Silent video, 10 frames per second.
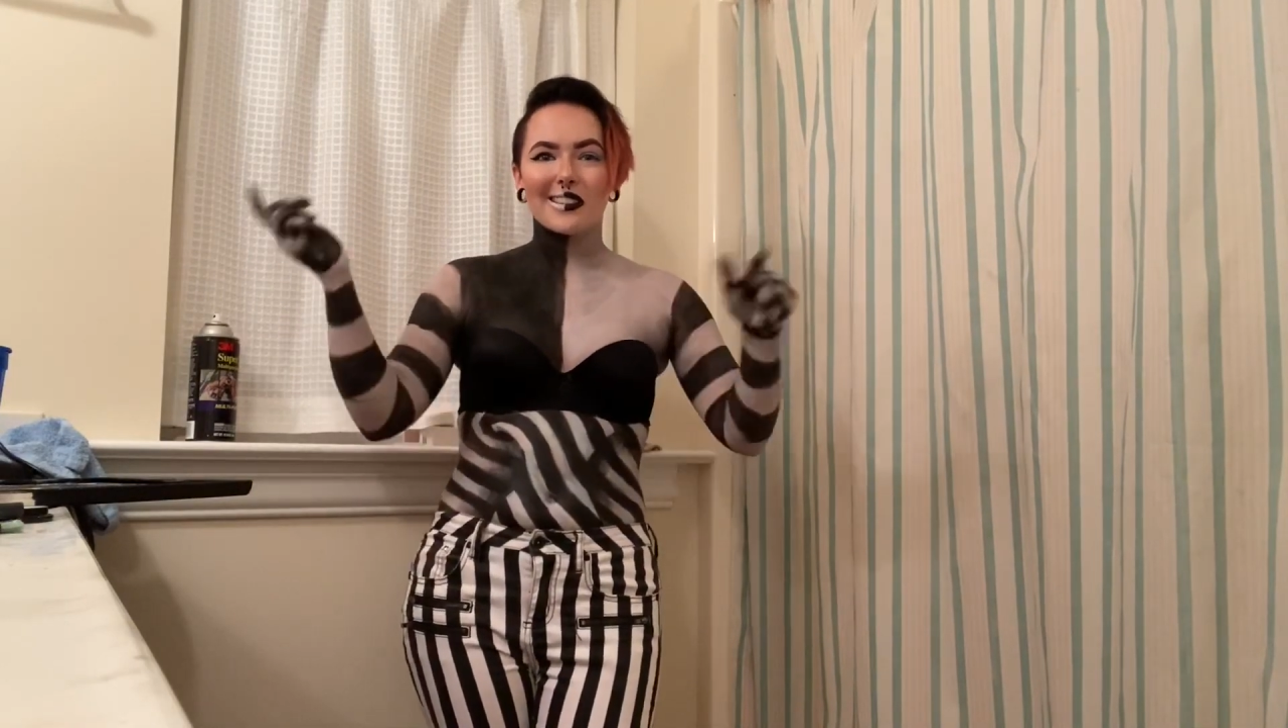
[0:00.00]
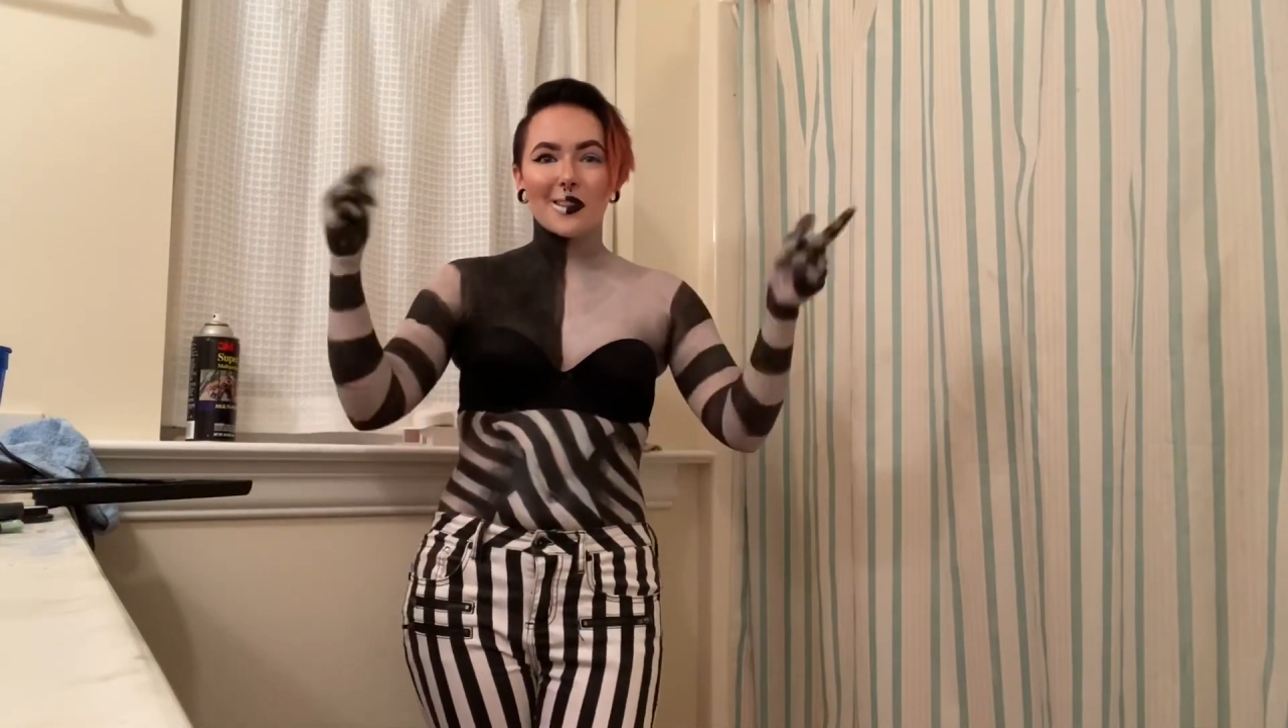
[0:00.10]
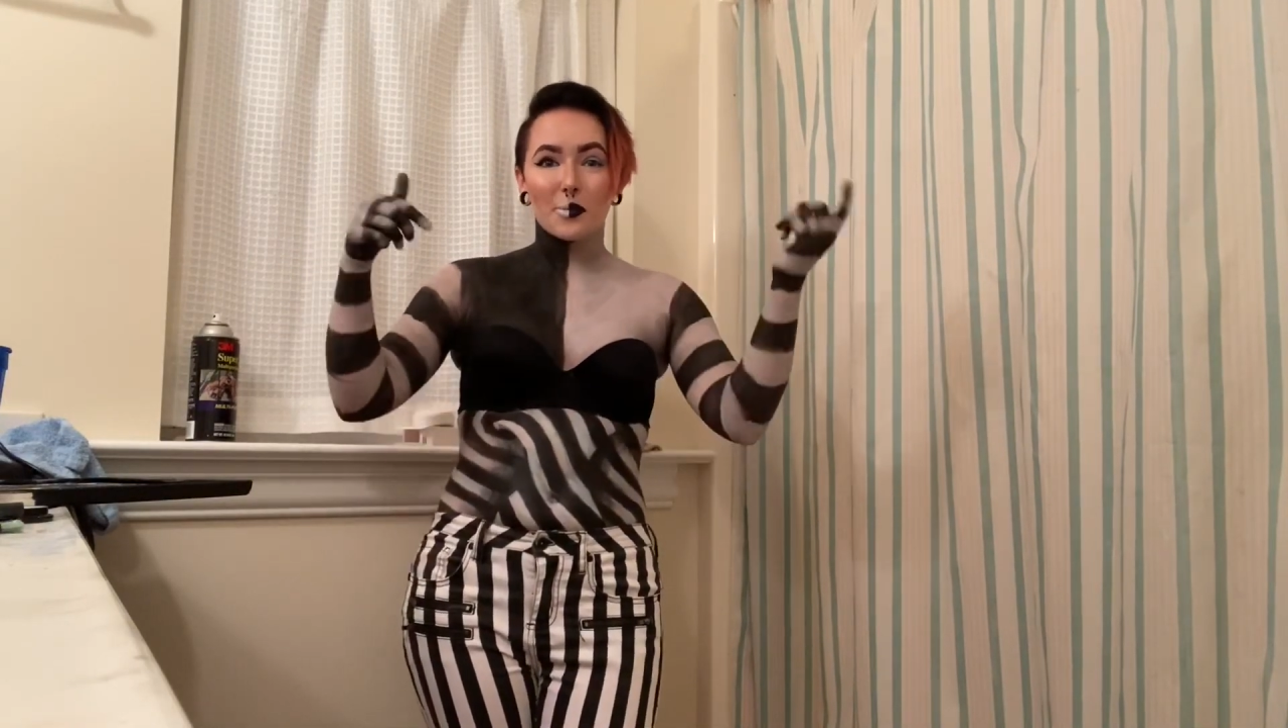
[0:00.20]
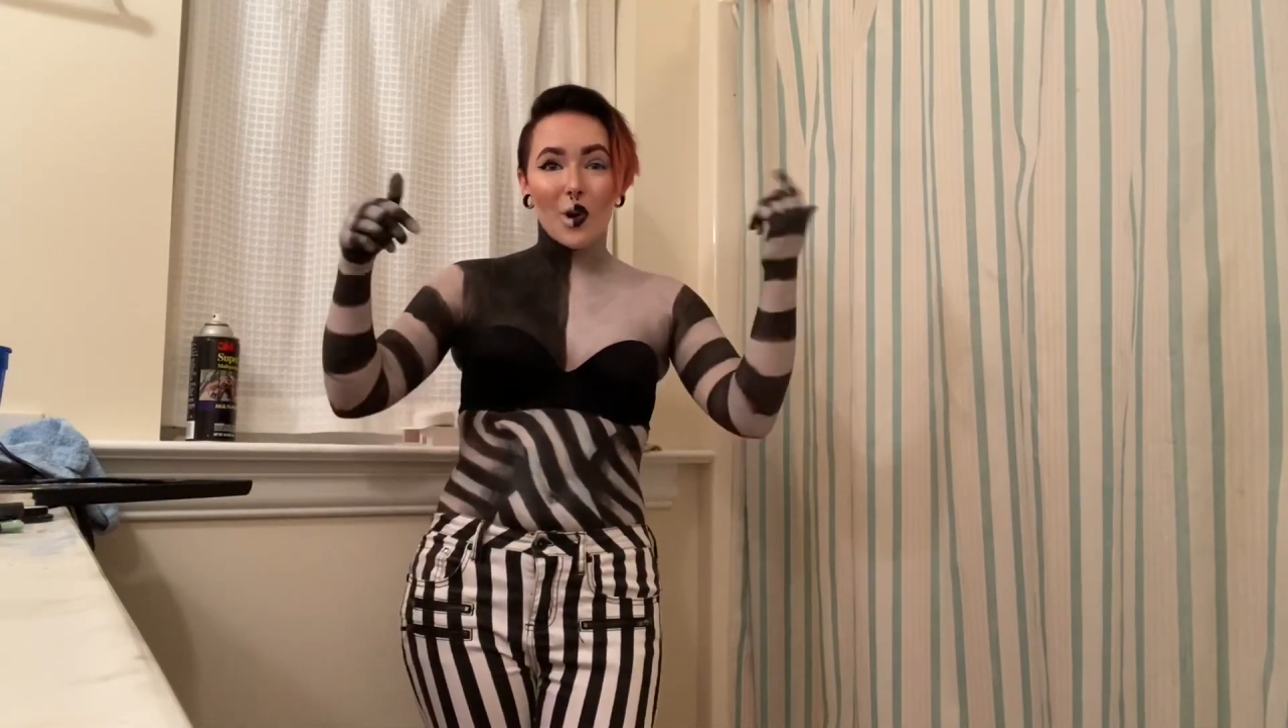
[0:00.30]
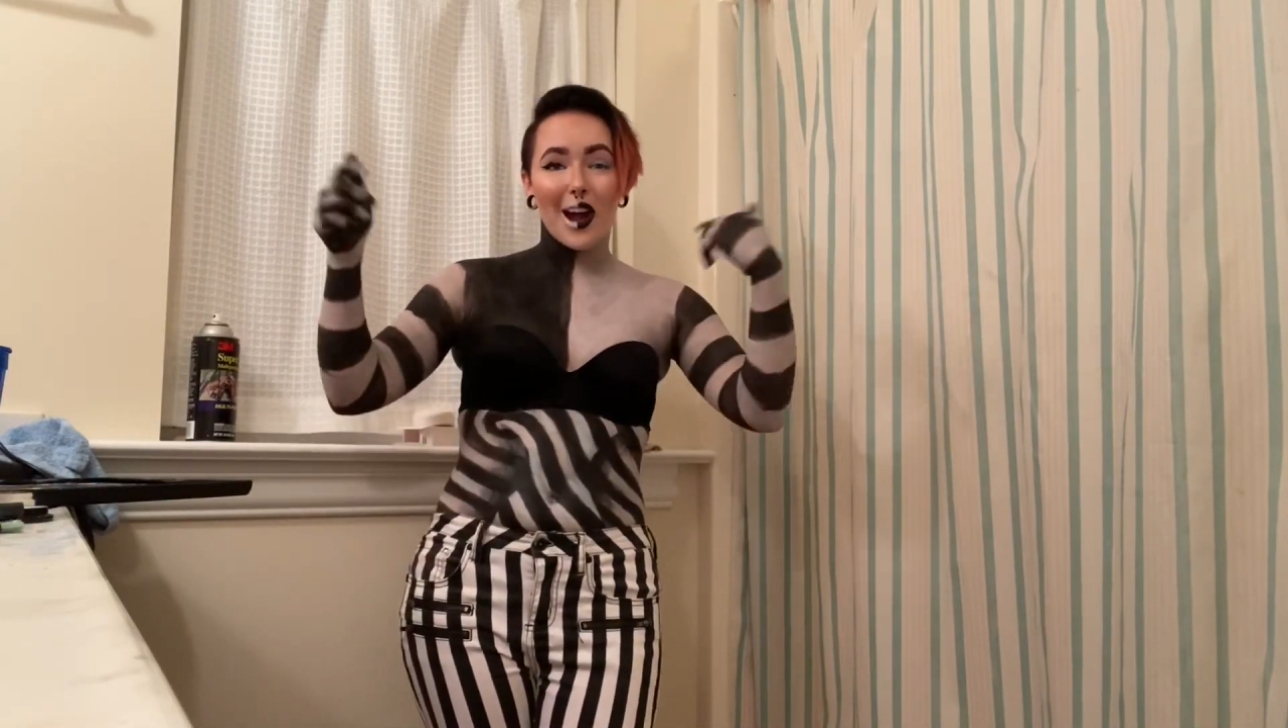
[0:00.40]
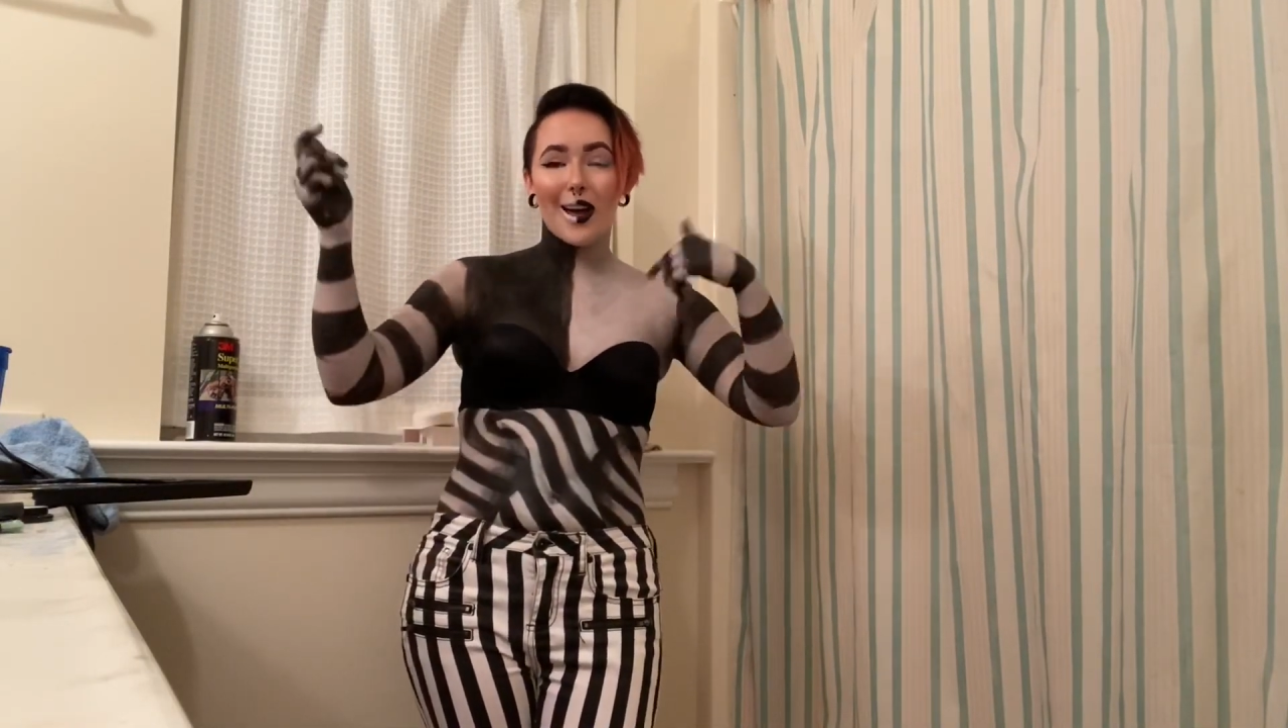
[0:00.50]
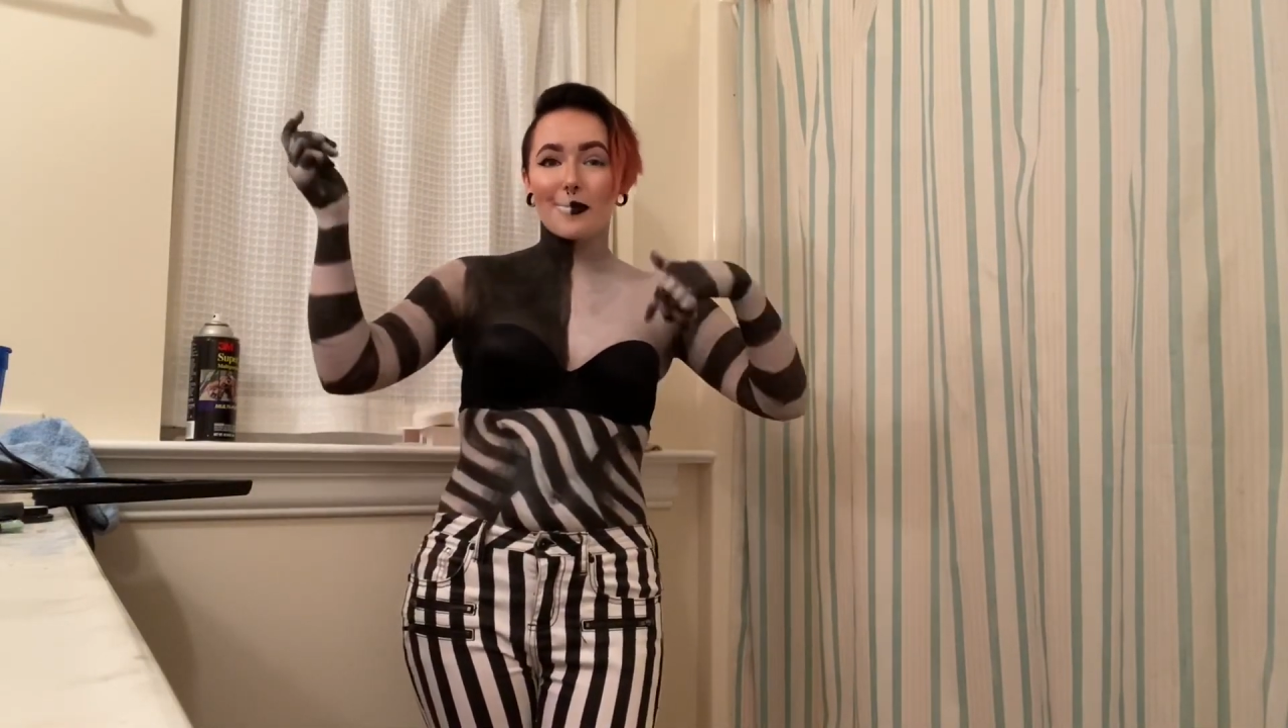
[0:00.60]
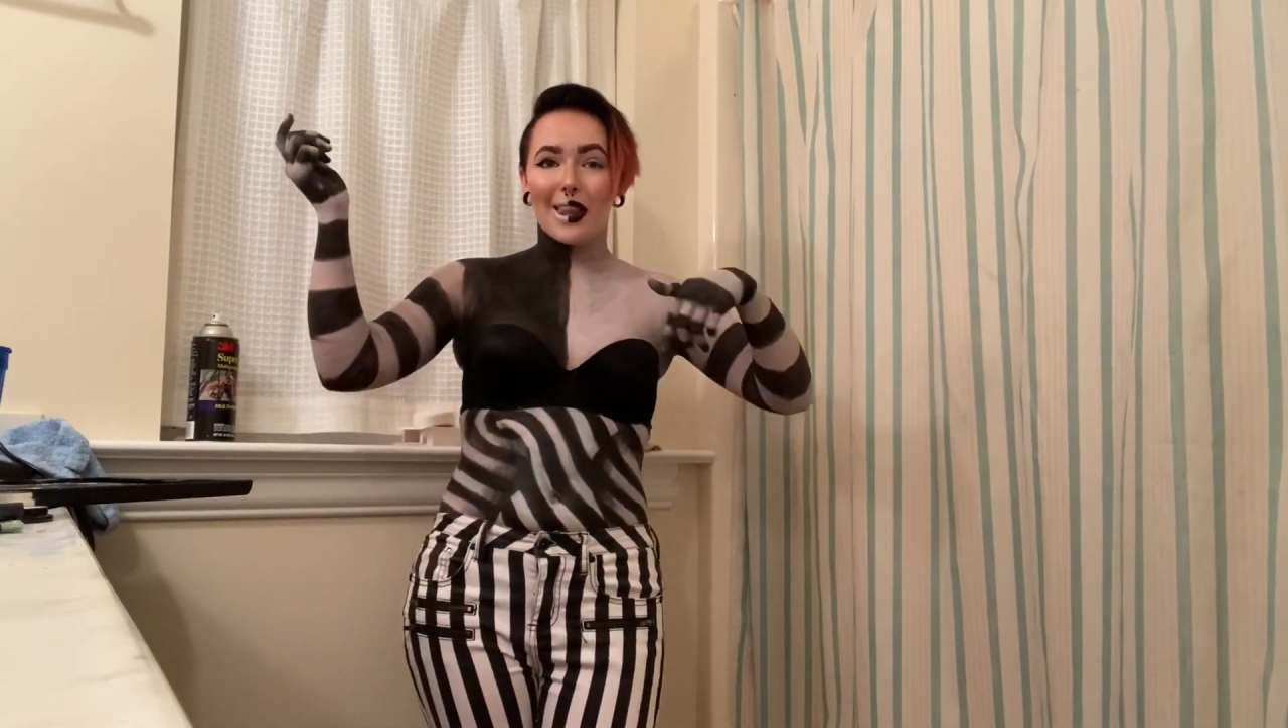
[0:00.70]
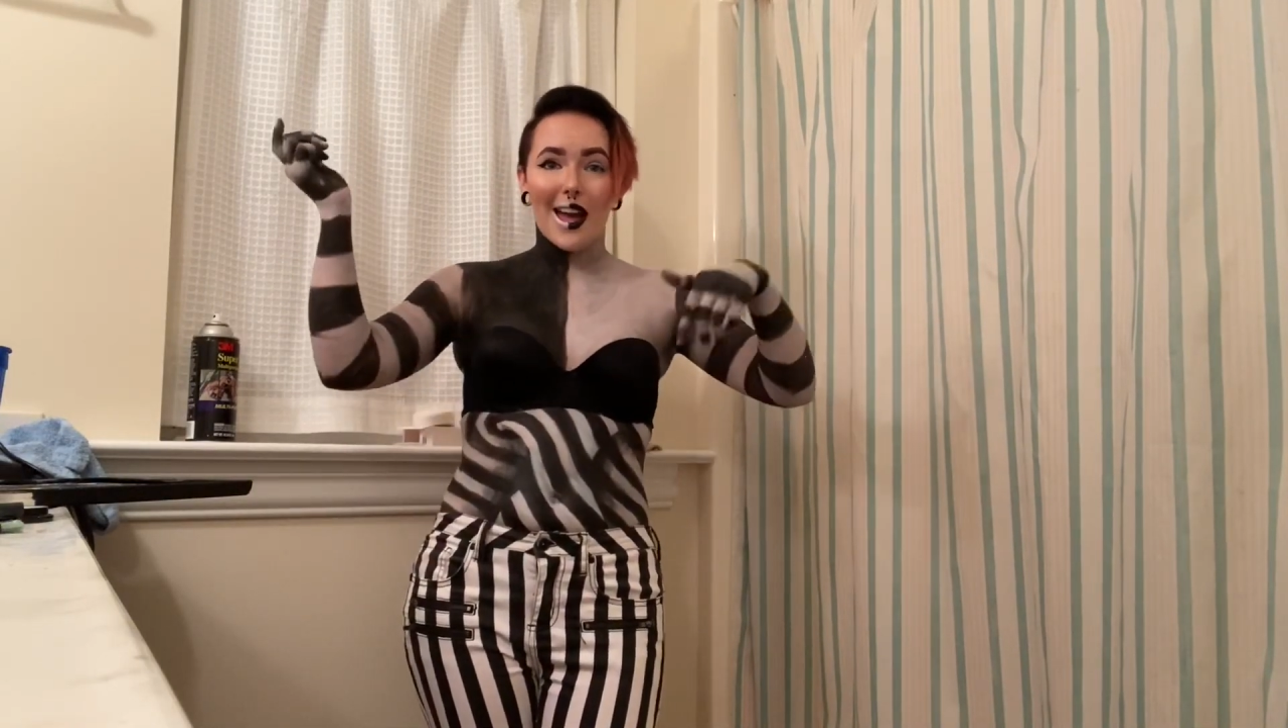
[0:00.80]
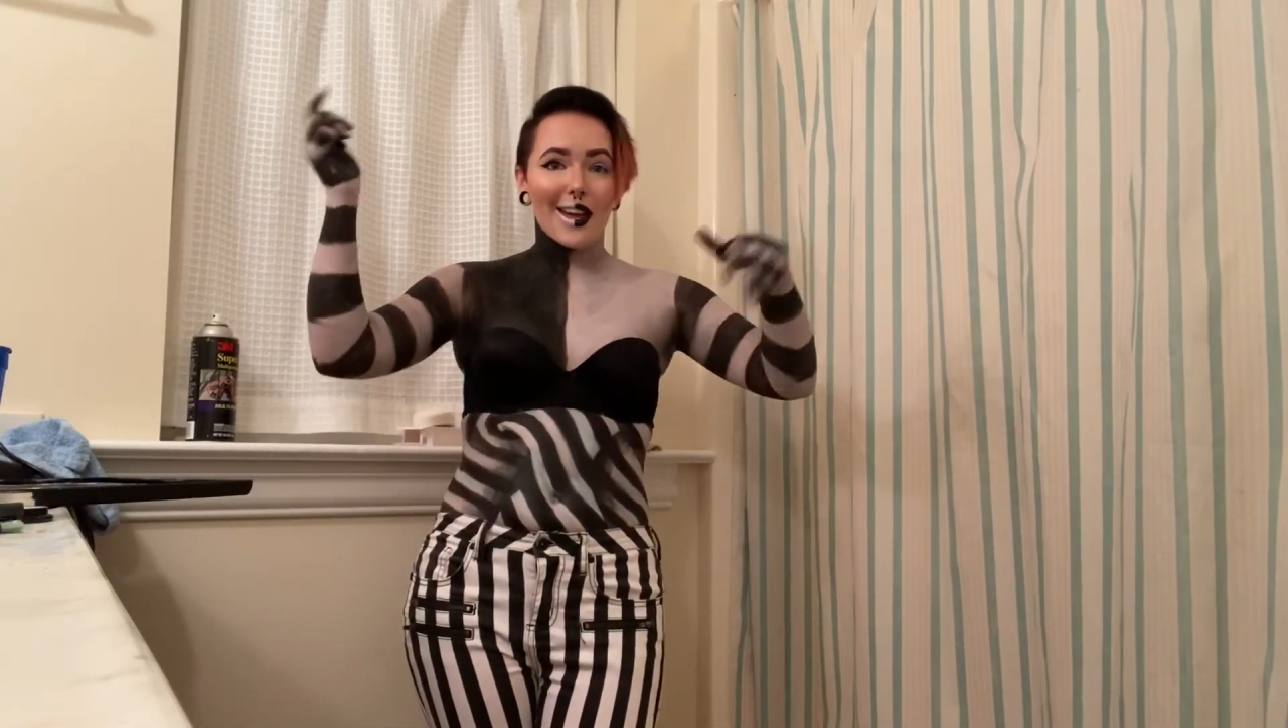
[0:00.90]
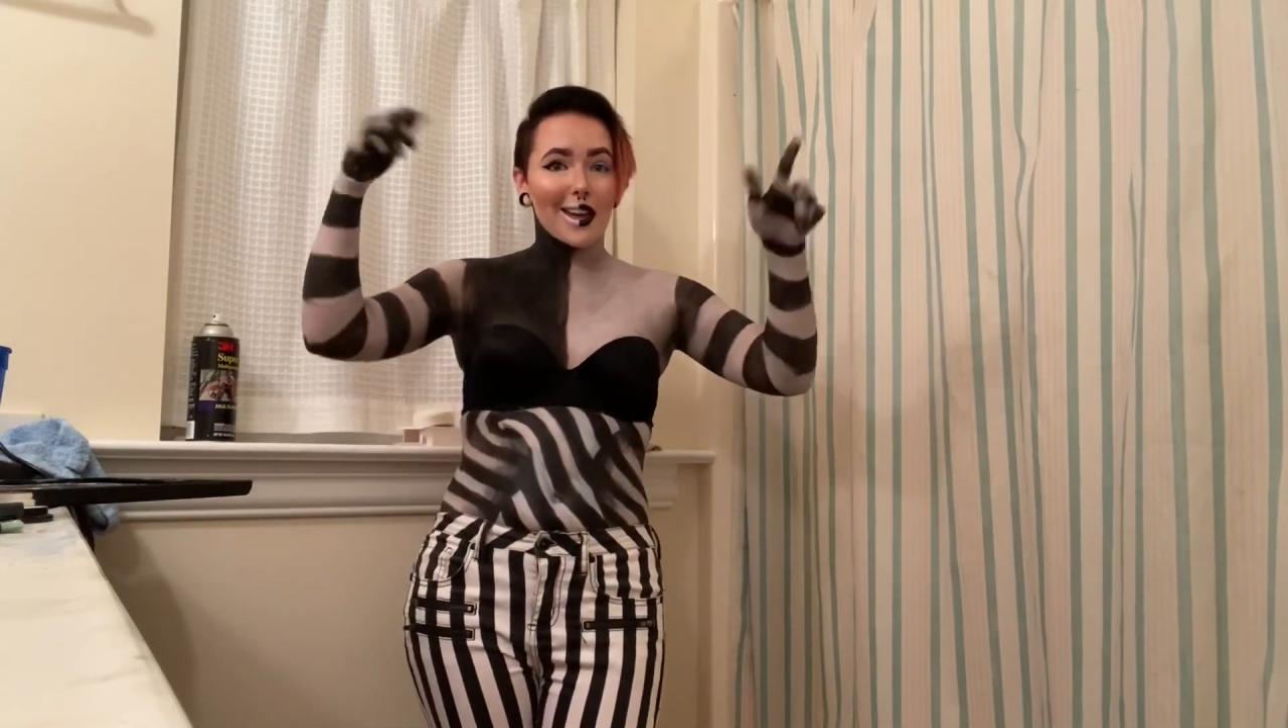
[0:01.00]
Subscribe, like,